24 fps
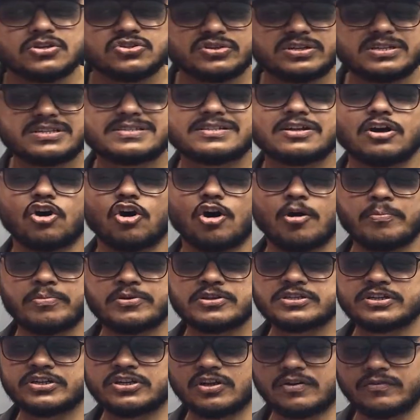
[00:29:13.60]
So it's the
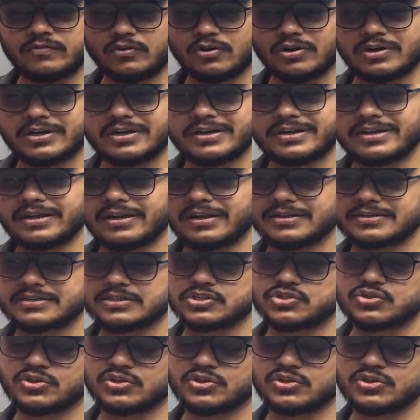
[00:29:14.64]
opposite of ordered collection.